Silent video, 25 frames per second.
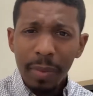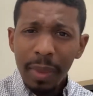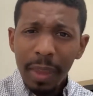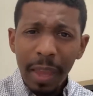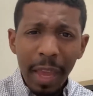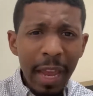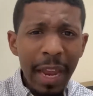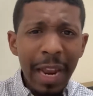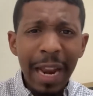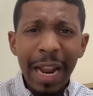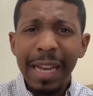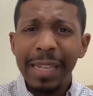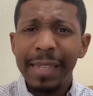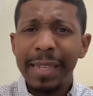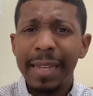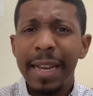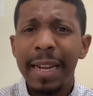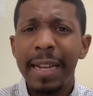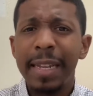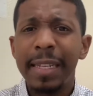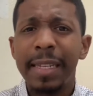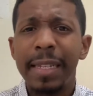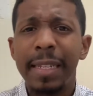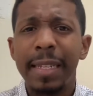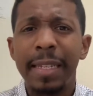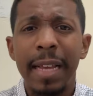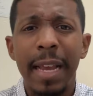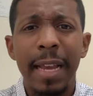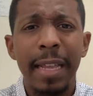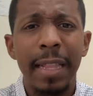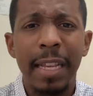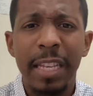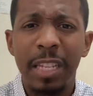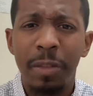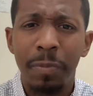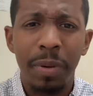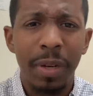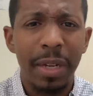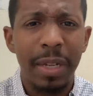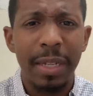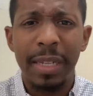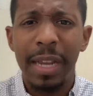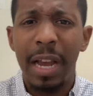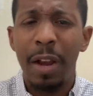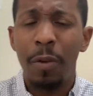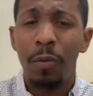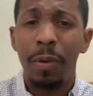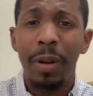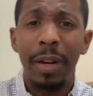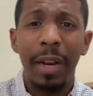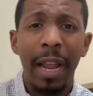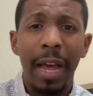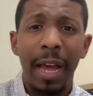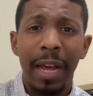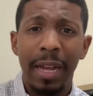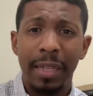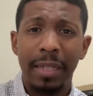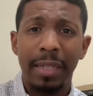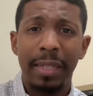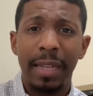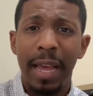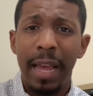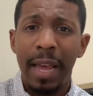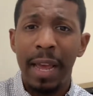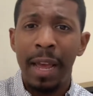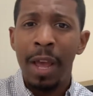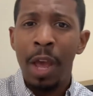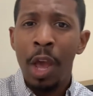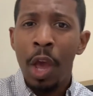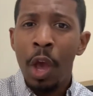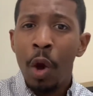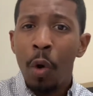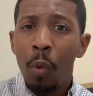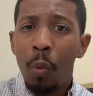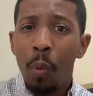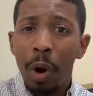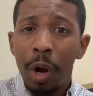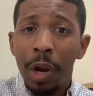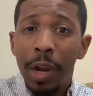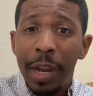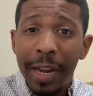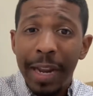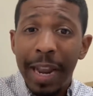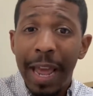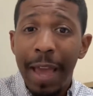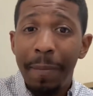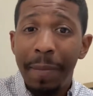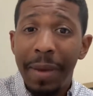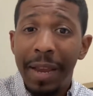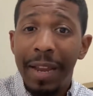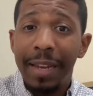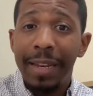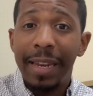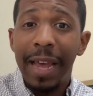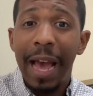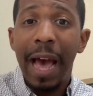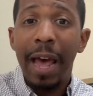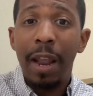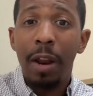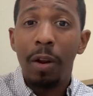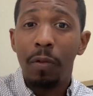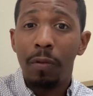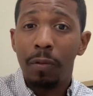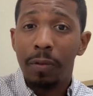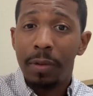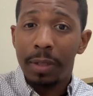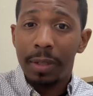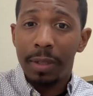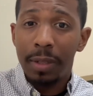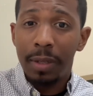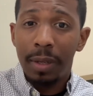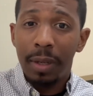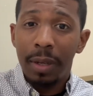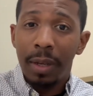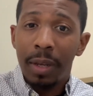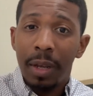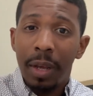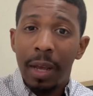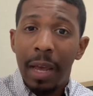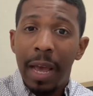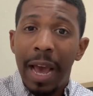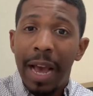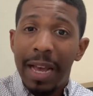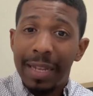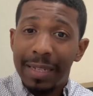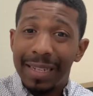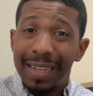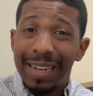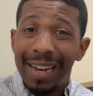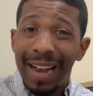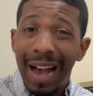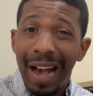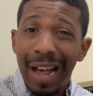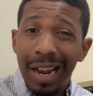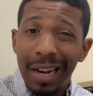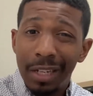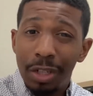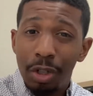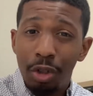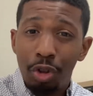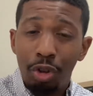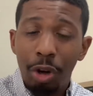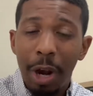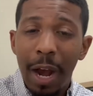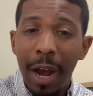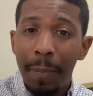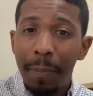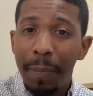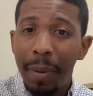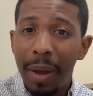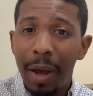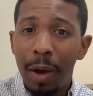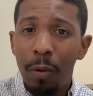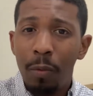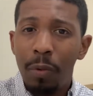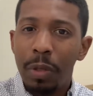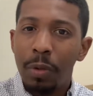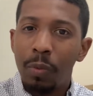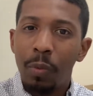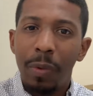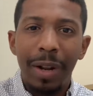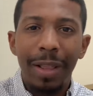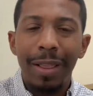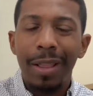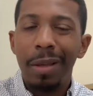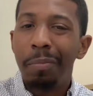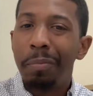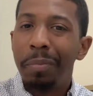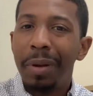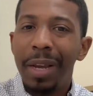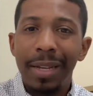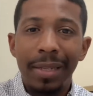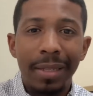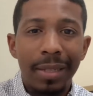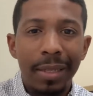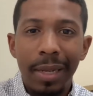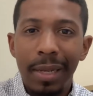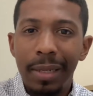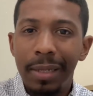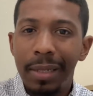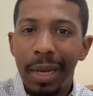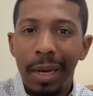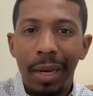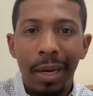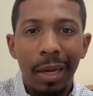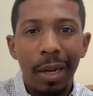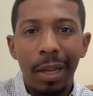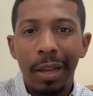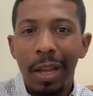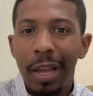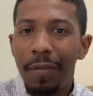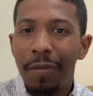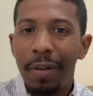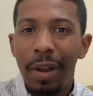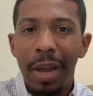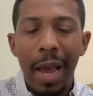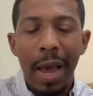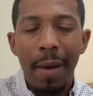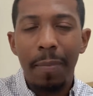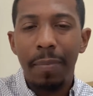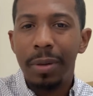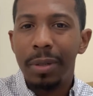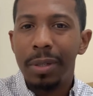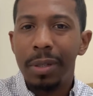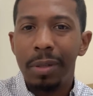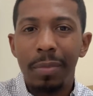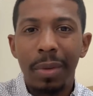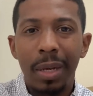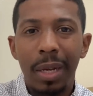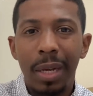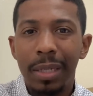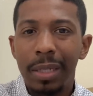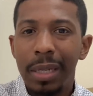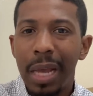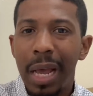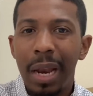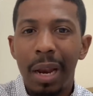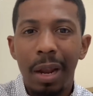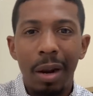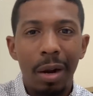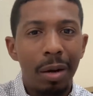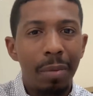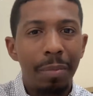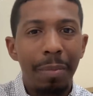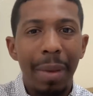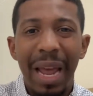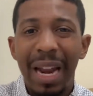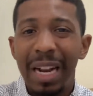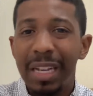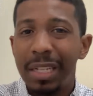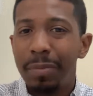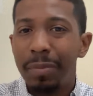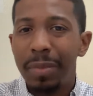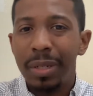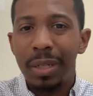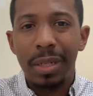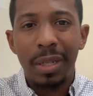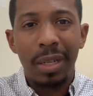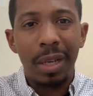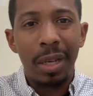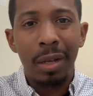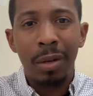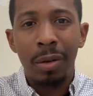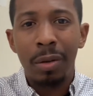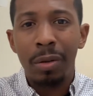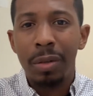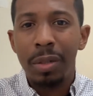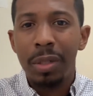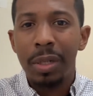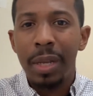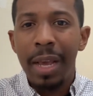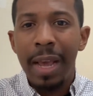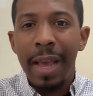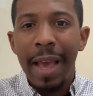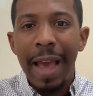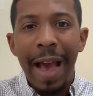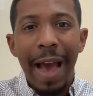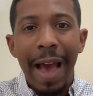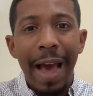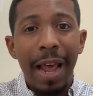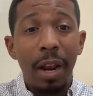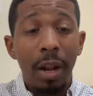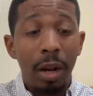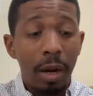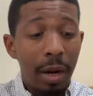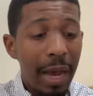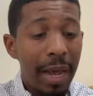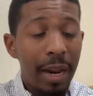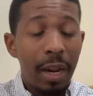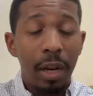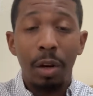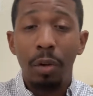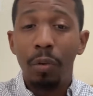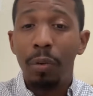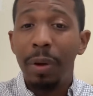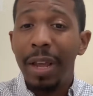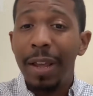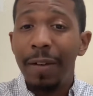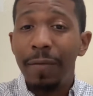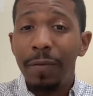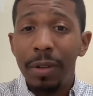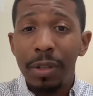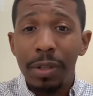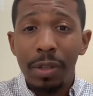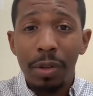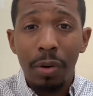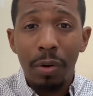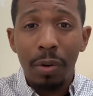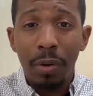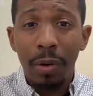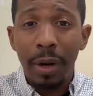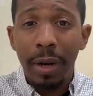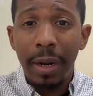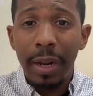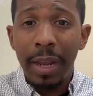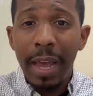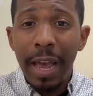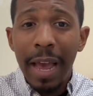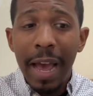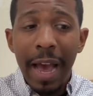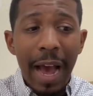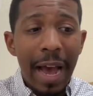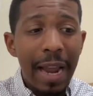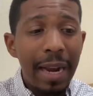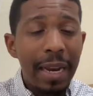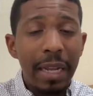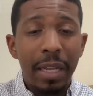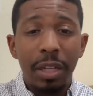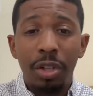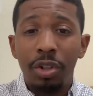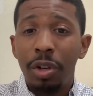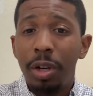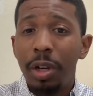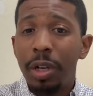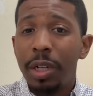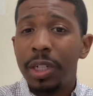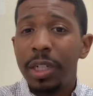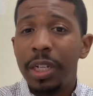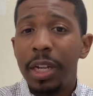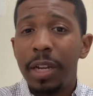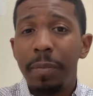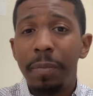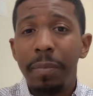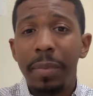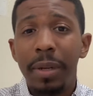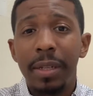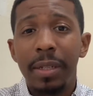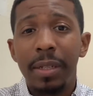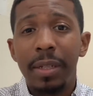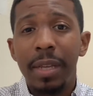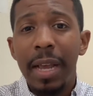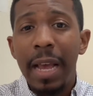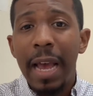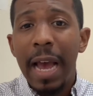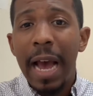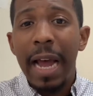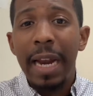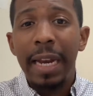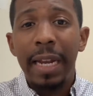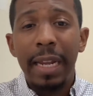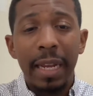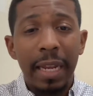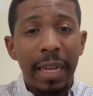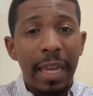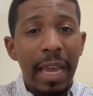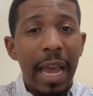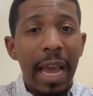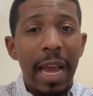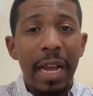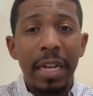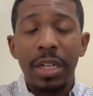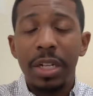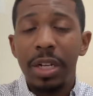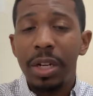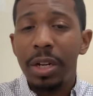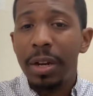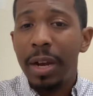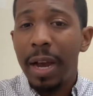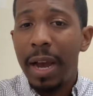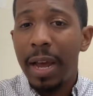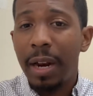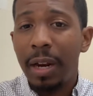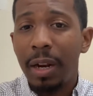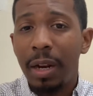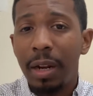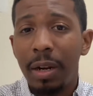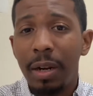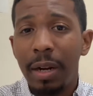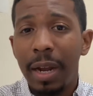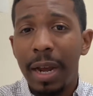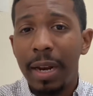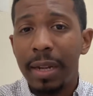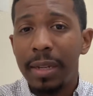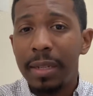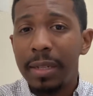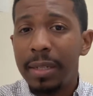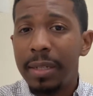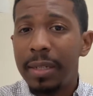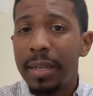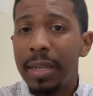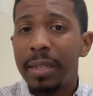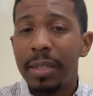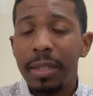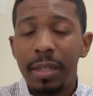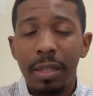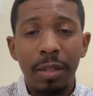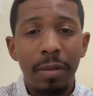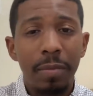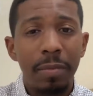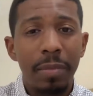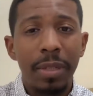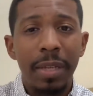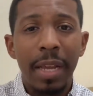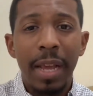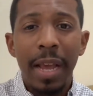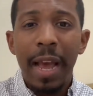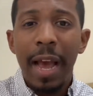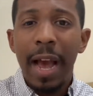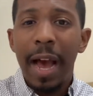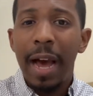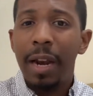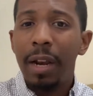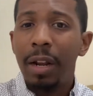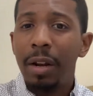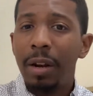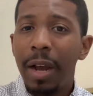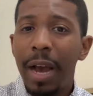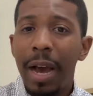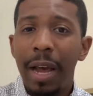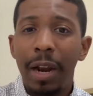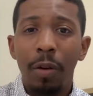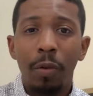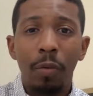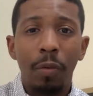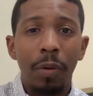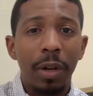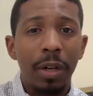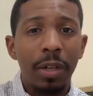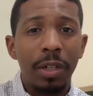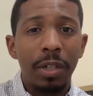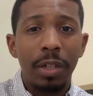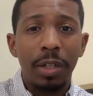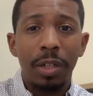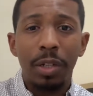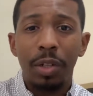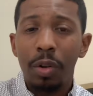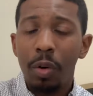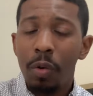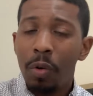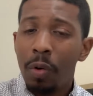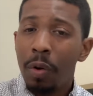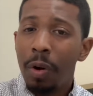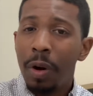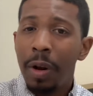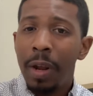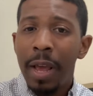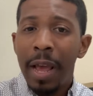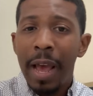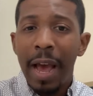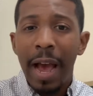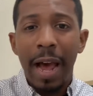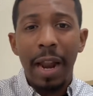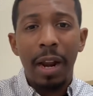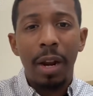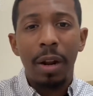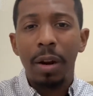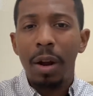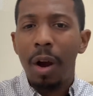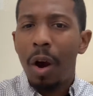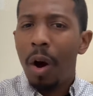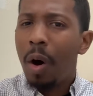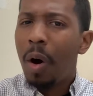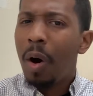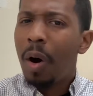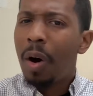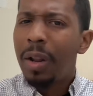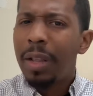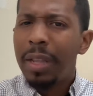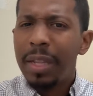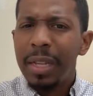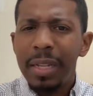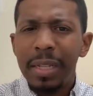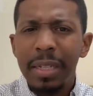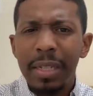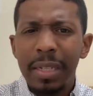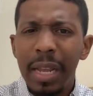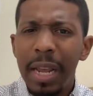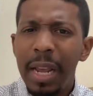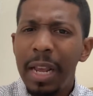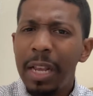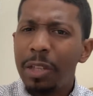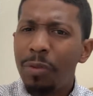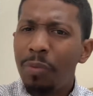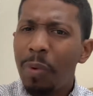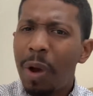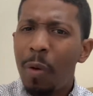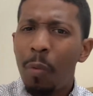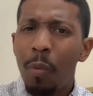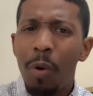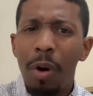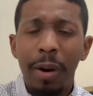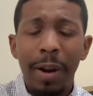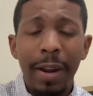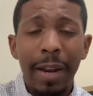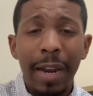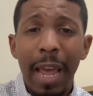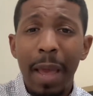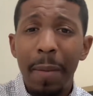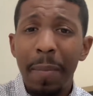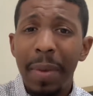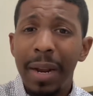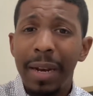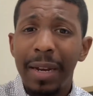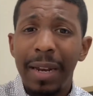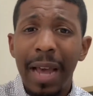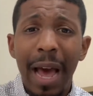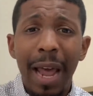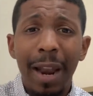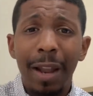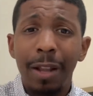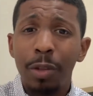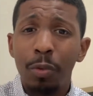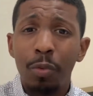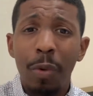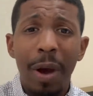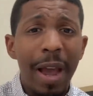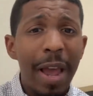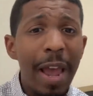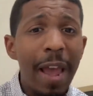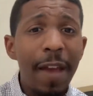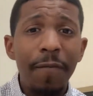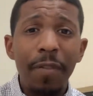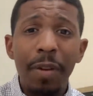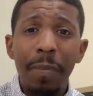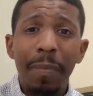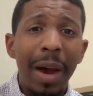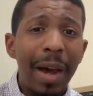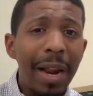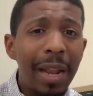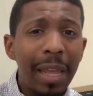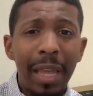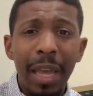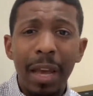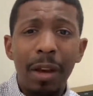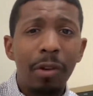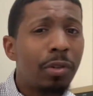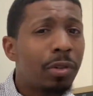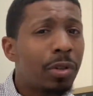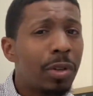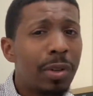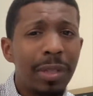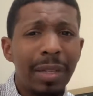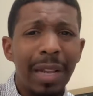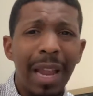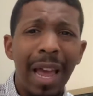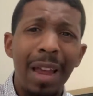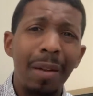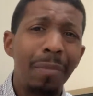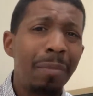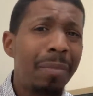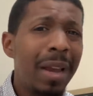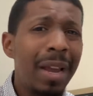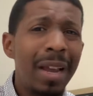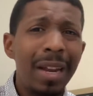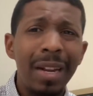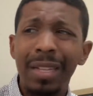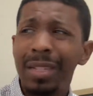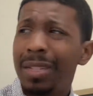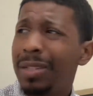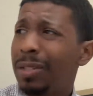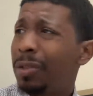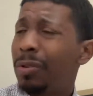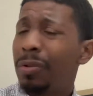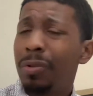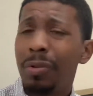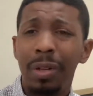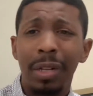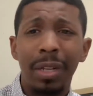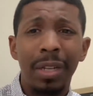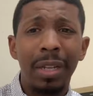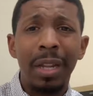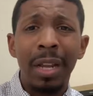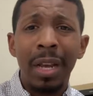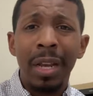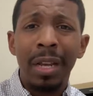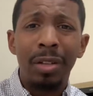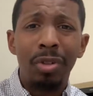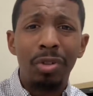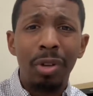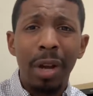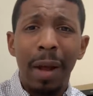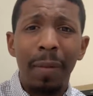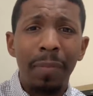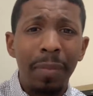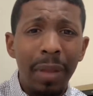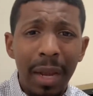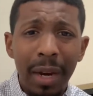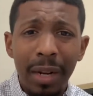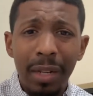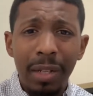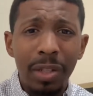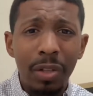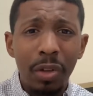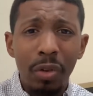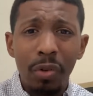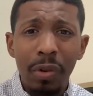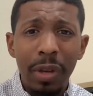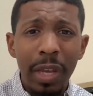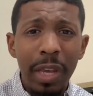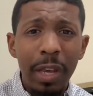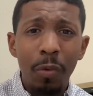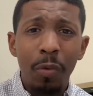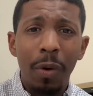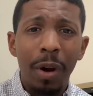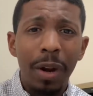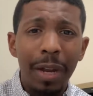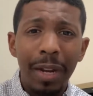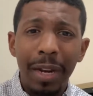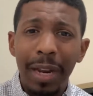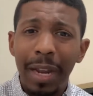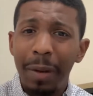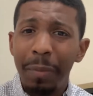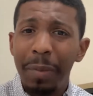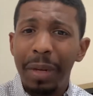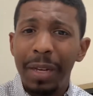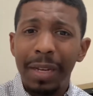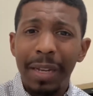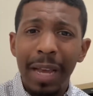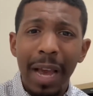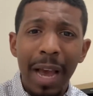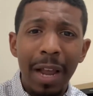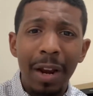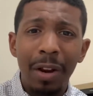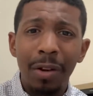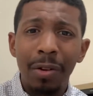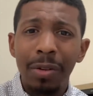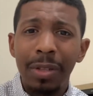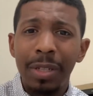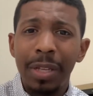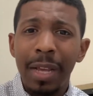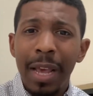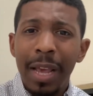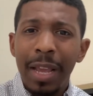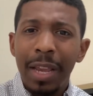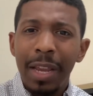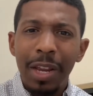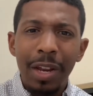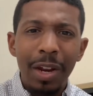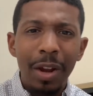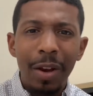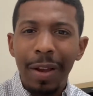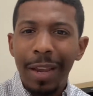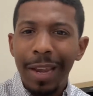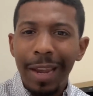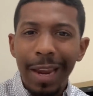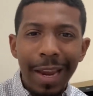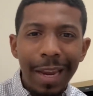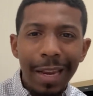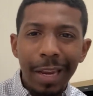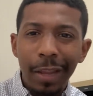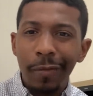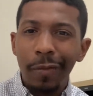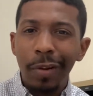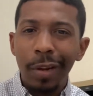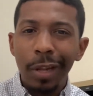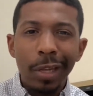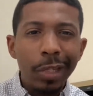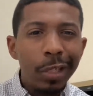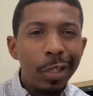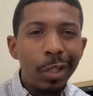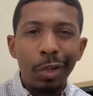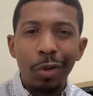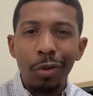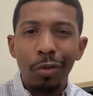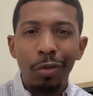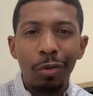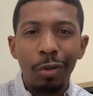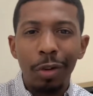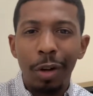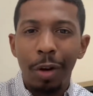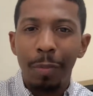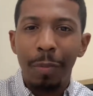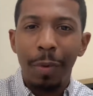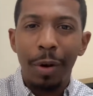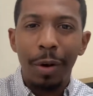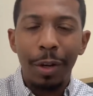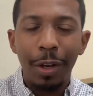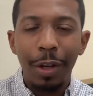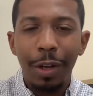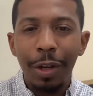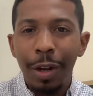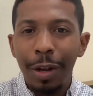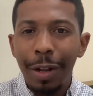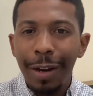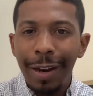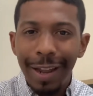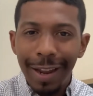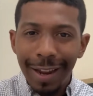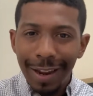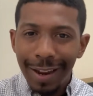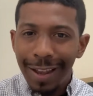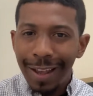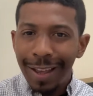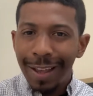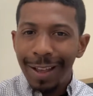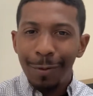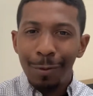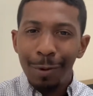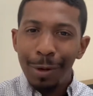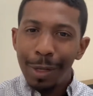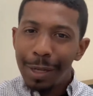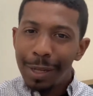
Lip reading: And I say this to say this because I realized that working at McDonald's as a college dropout was one of the best things that could have ever happened to me, because I learned management skills. I learned how to do inventory. I did truck shipments. I did cashier, how to learn how to systems. I learned how to run a store. I learned all these things while working at McDonald's, while everybody else was like, man, this dude dropped out of school. He working at McDonald's. He ain't even in school no more. Like what?